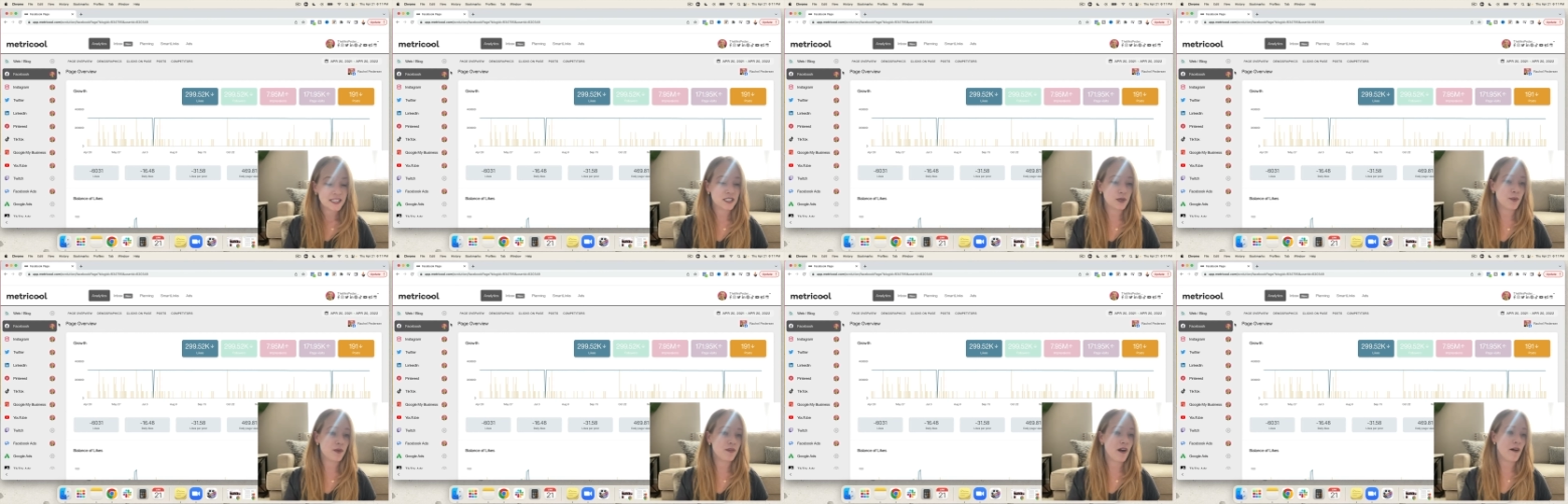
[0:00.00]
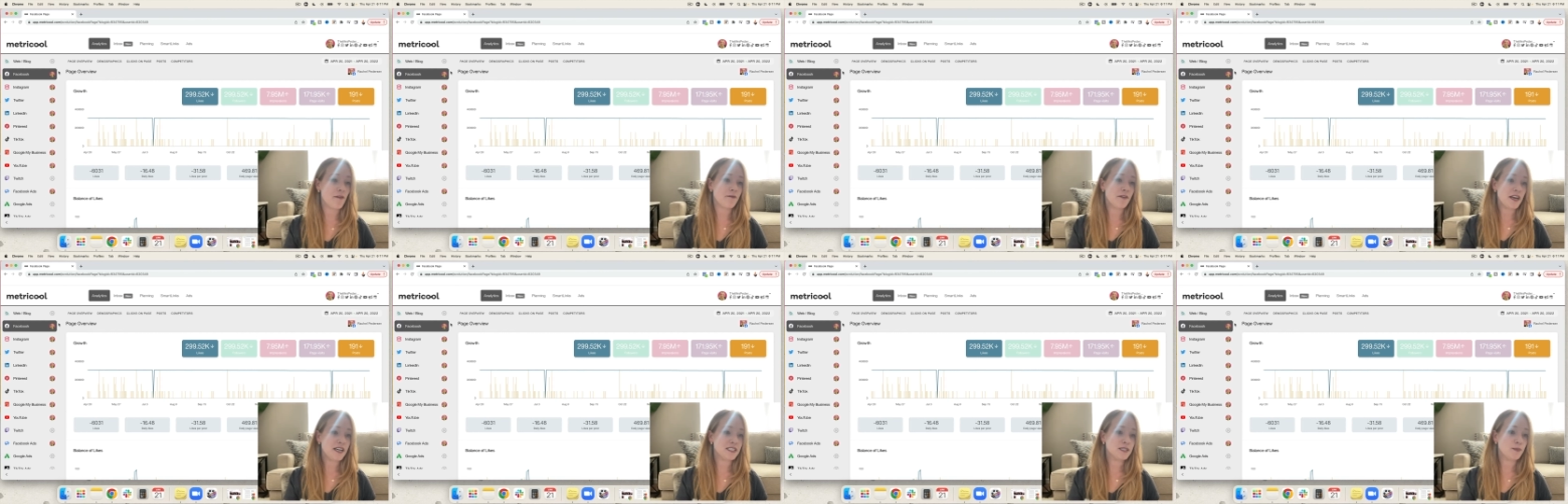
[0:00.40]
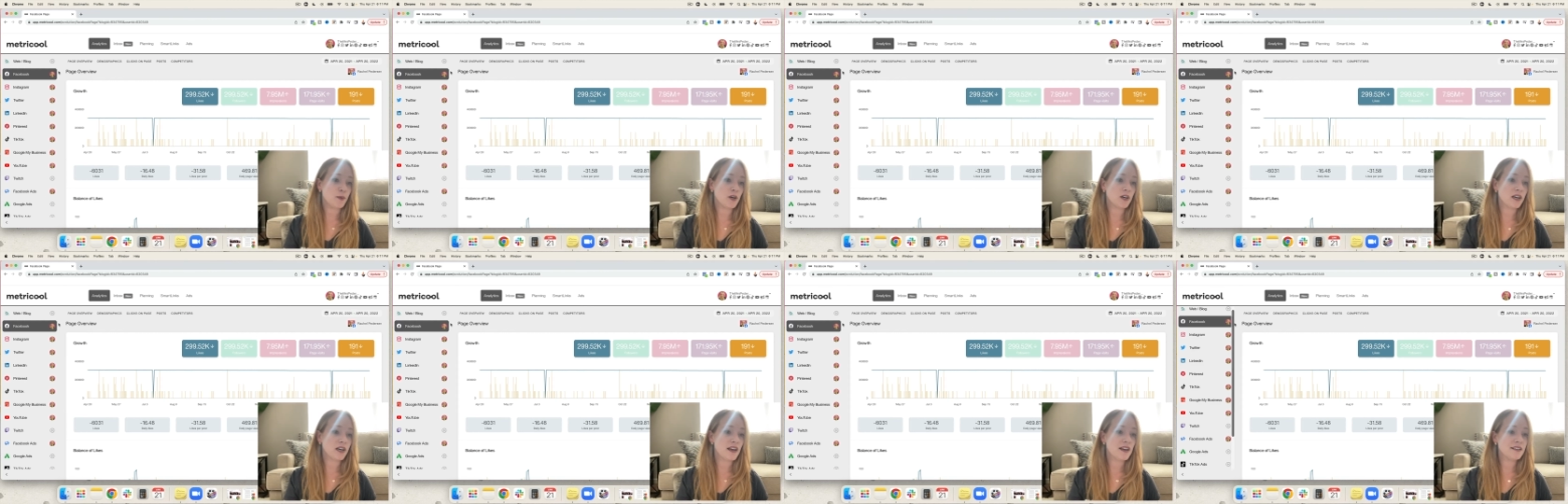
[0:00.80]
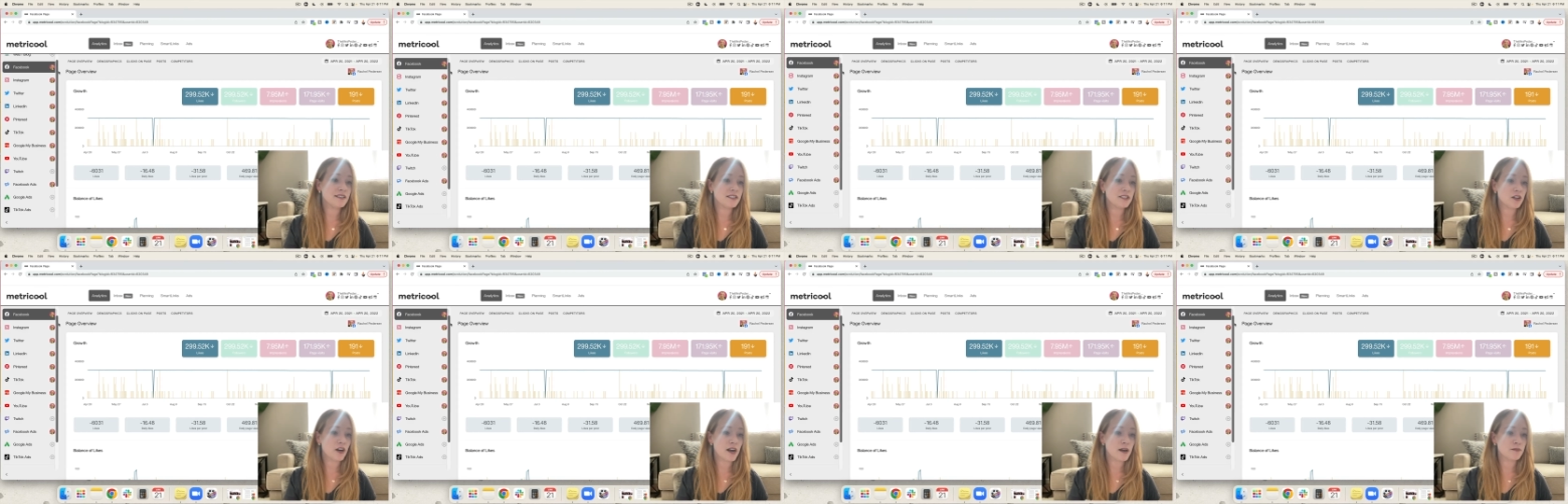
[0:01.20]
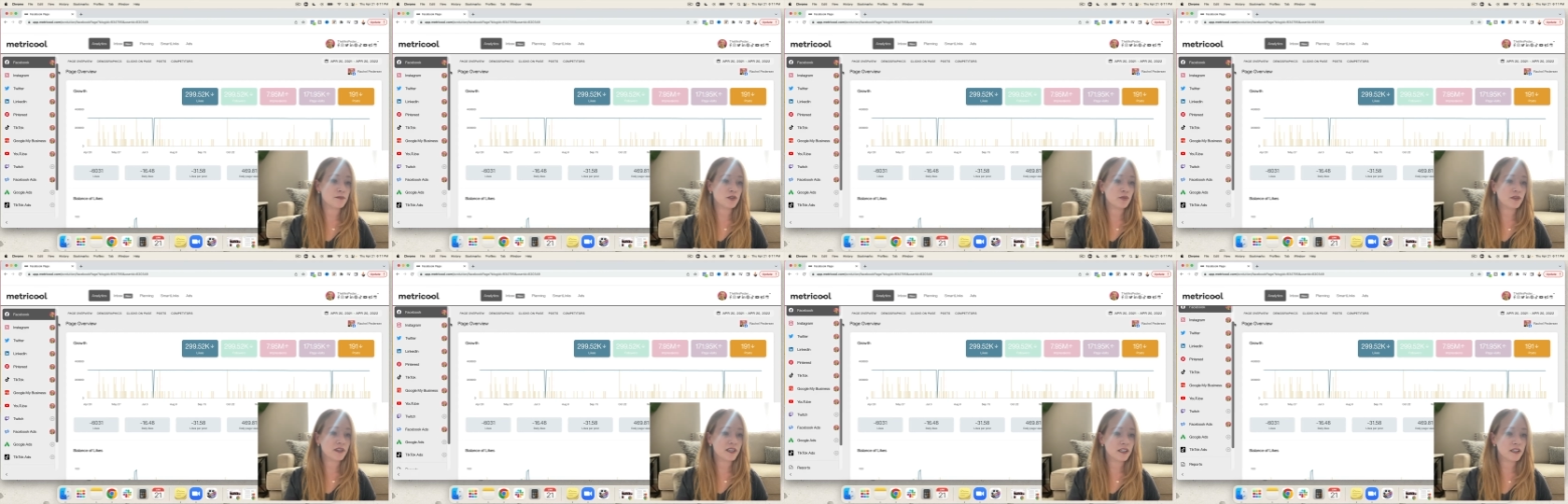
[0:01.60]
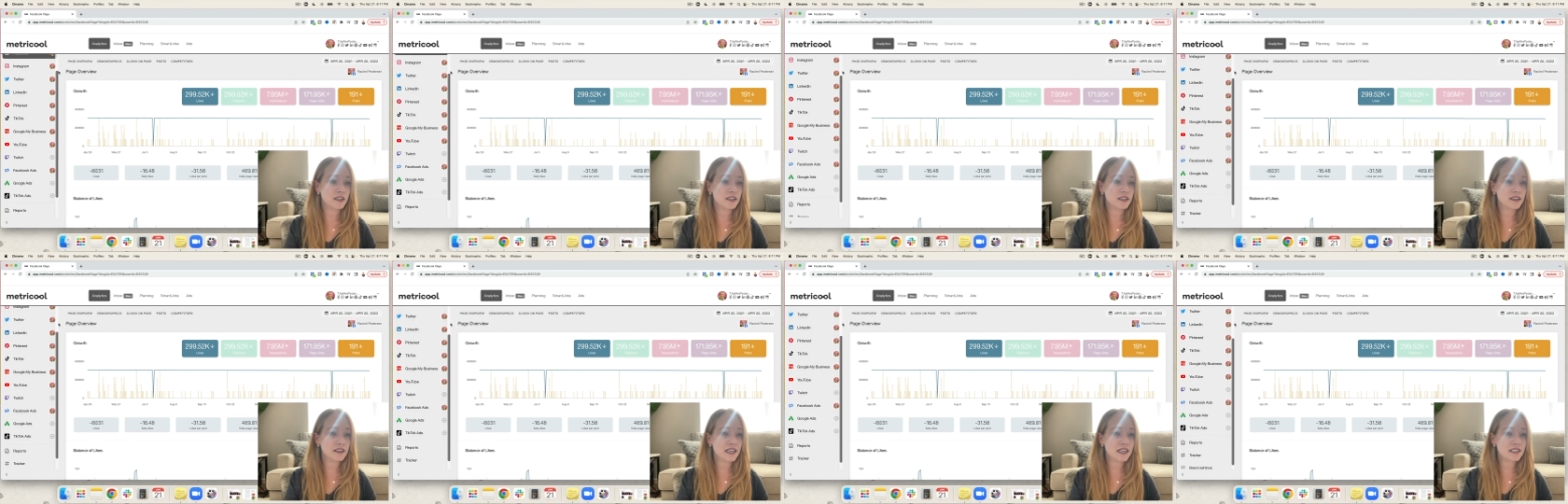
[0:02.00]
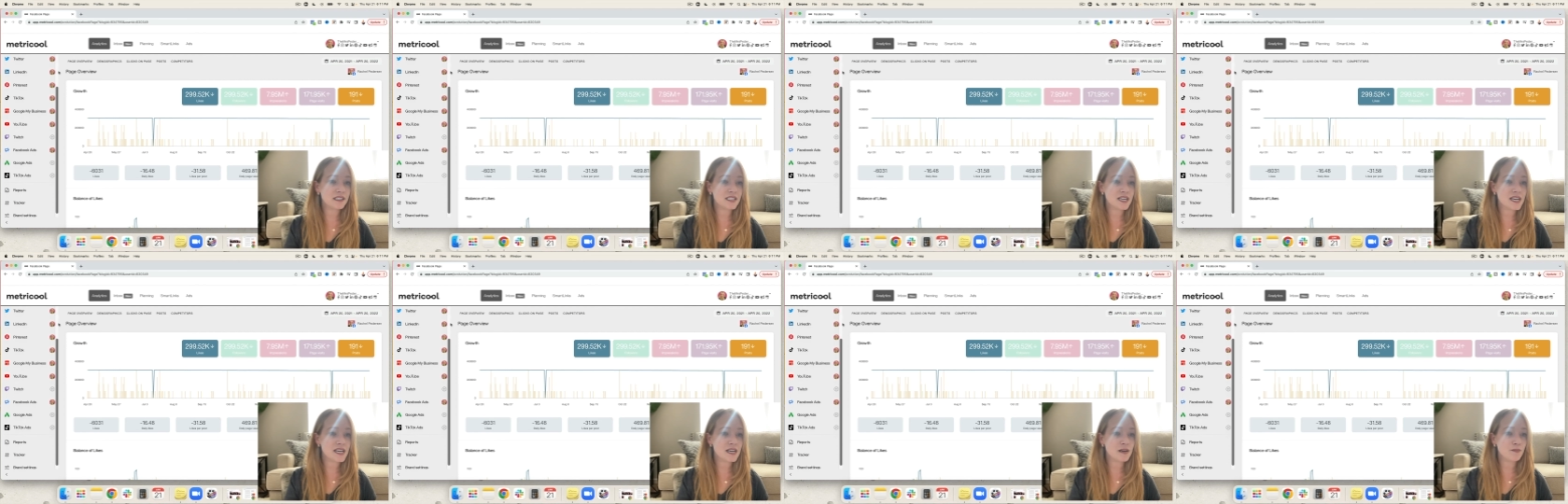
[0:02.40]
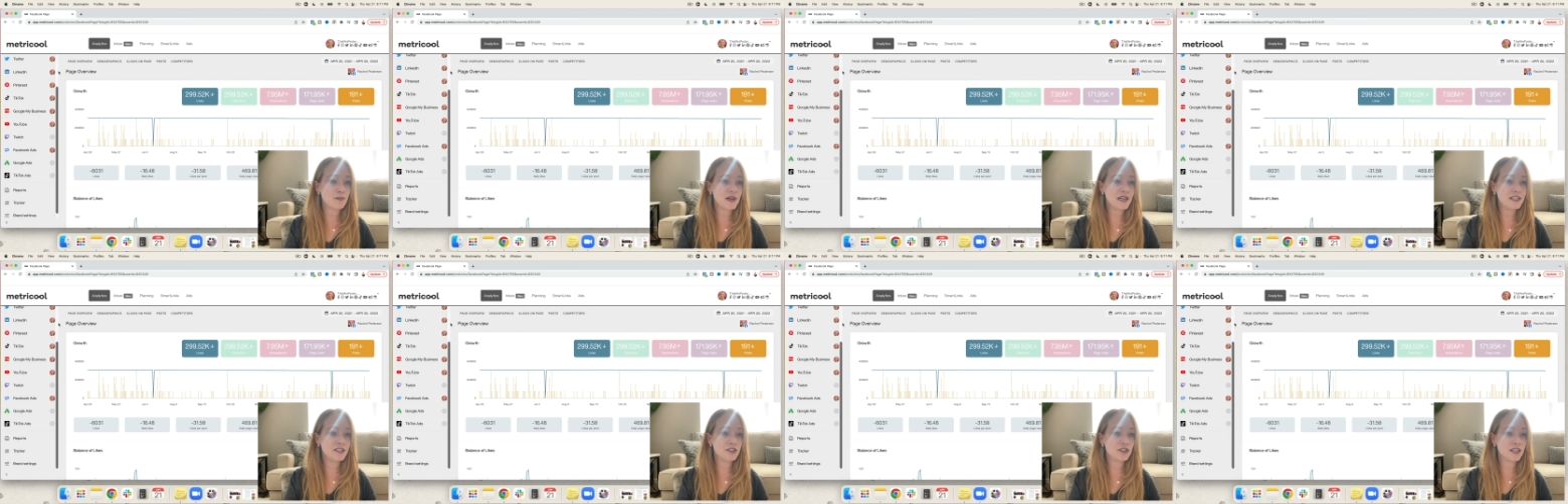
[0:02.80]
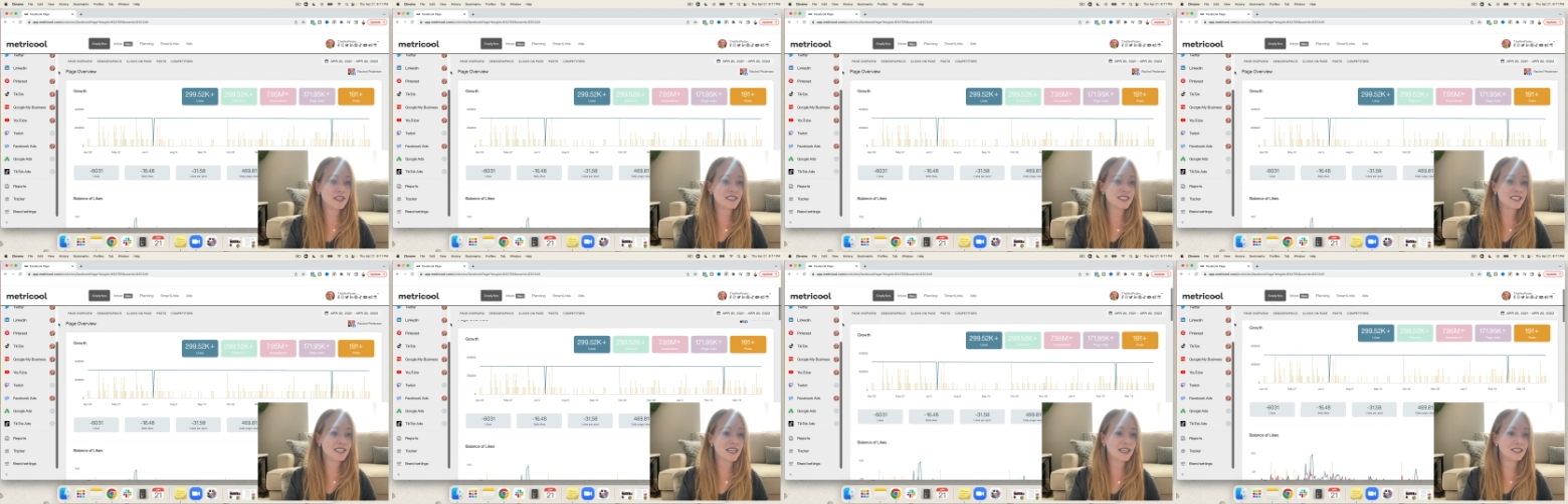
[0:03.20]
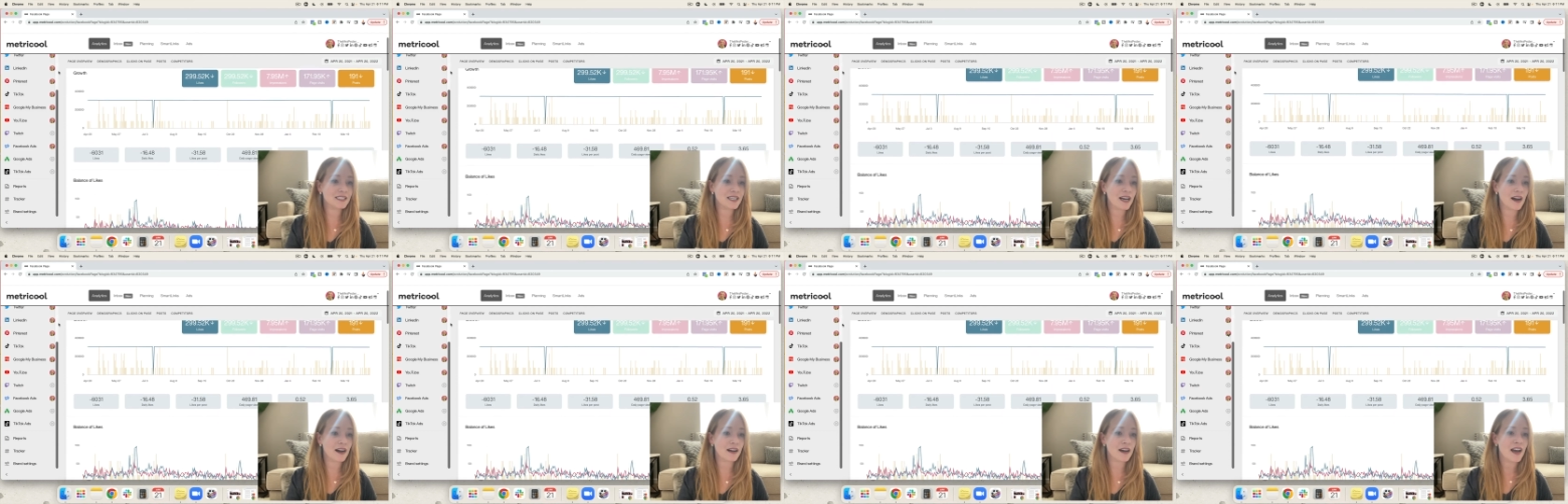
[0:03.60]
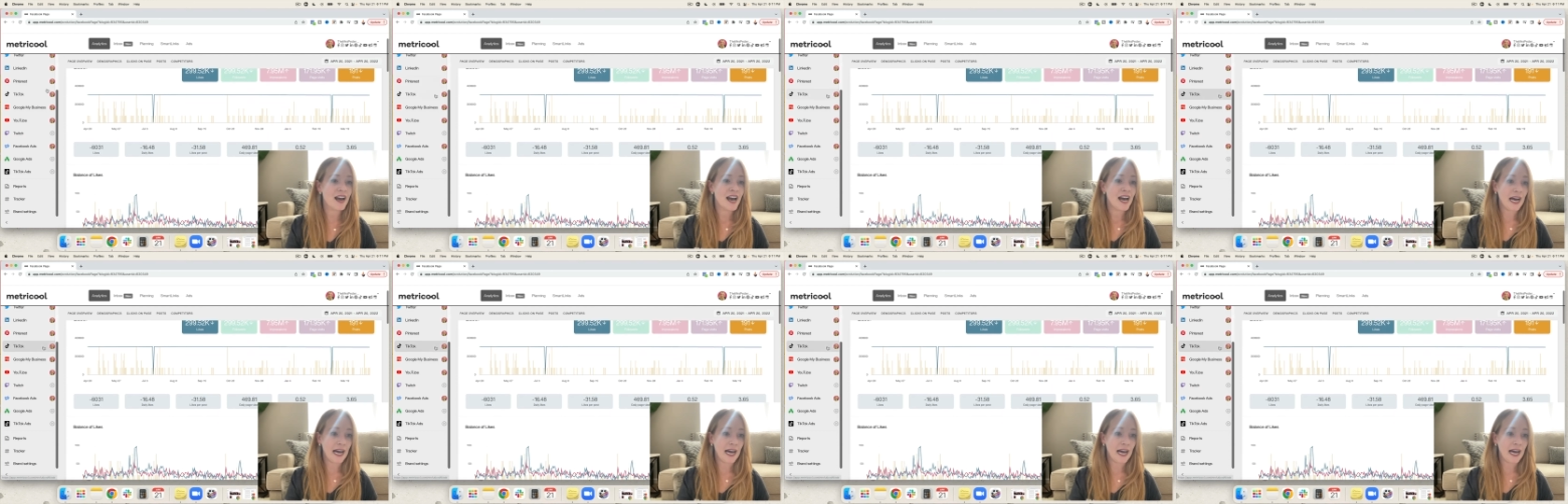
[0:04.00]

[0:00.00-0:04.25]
So we've got Facebook, Instagram, Twitter, LinkedIn, Pinterest, TikTok.